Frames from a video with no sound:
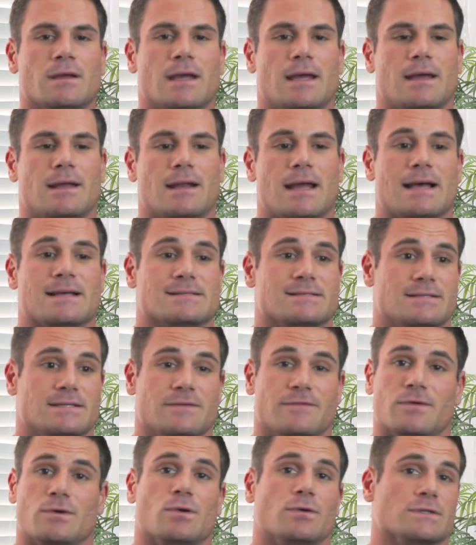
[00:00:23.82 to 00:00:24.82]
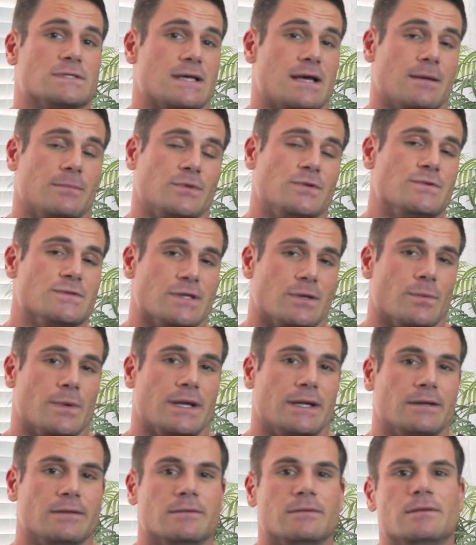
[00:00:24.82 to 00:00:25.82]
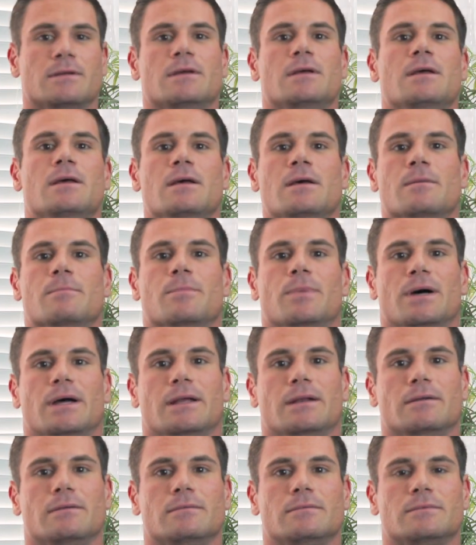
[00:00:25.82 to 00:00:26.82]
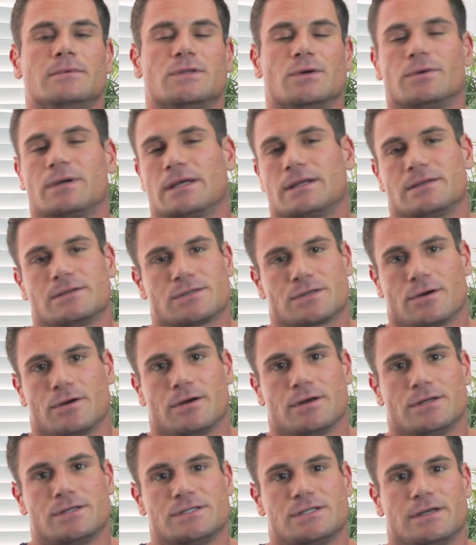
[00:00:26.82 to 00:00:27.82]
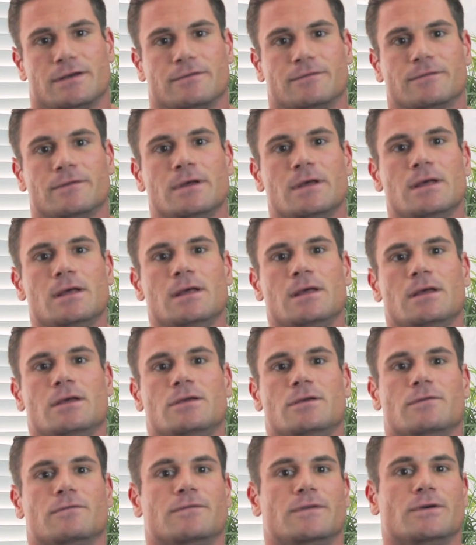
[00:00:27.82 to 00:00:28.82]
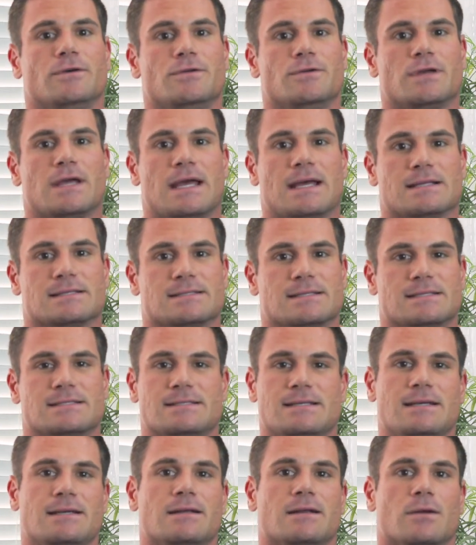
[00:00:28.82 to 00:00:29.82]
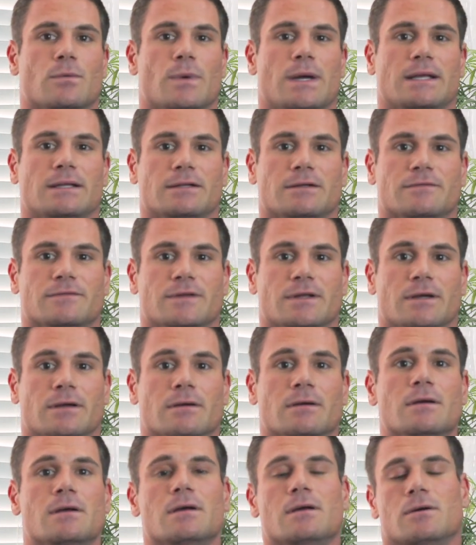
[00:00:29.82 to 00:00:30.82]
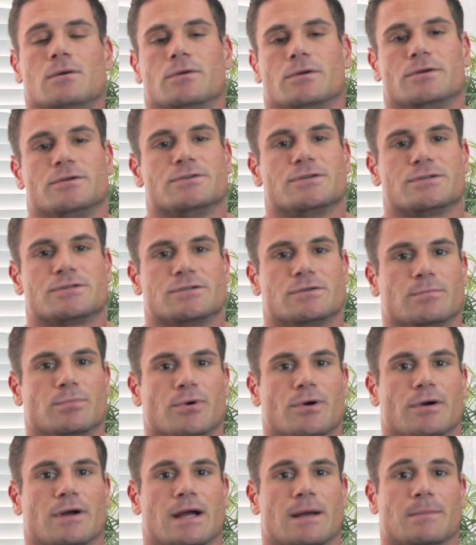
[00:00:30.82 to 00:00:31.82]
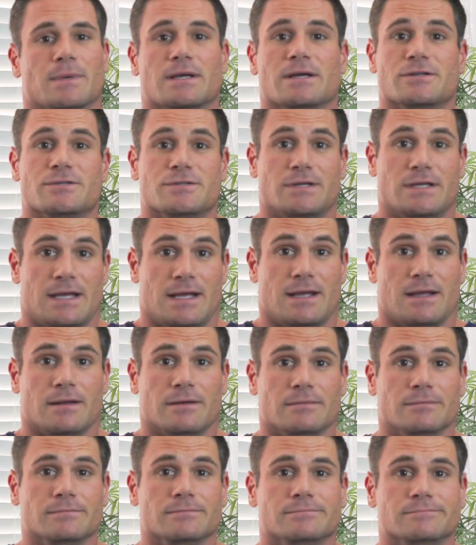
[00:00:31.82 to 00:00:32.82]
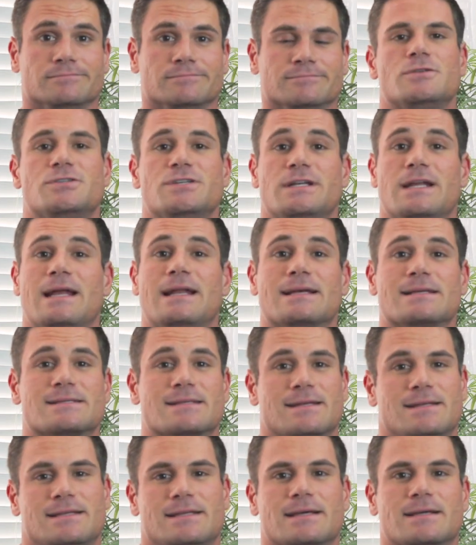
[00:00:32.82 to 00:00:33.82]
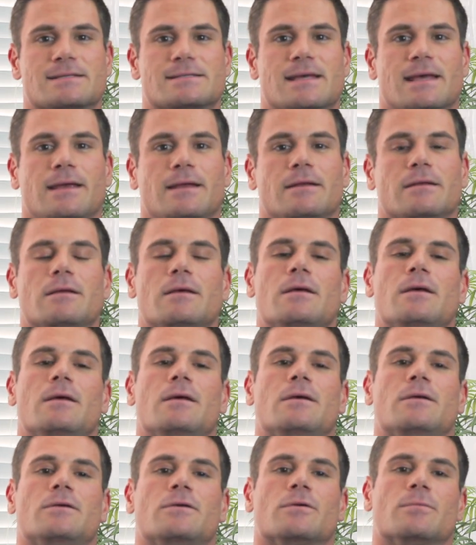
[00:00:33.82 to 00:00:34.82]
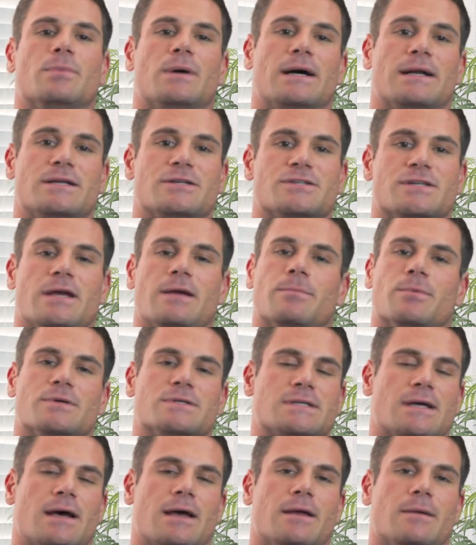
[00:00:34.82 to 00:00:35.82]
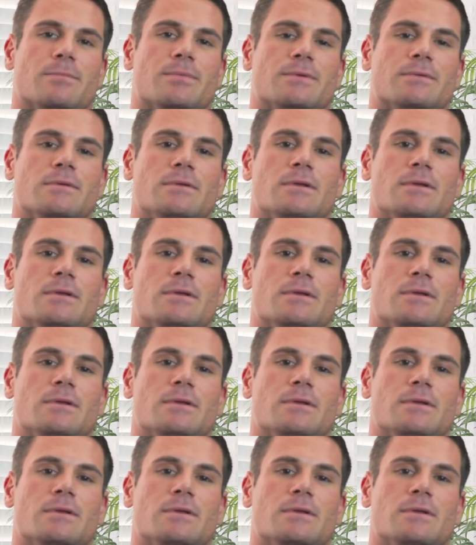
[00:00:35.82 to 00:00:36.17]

and has a difficult time losing weight. But don't get discouraged if you feel you can't succeed in a weightlifting or nutritional program, because you can. Genetics can dictate your body shape or type,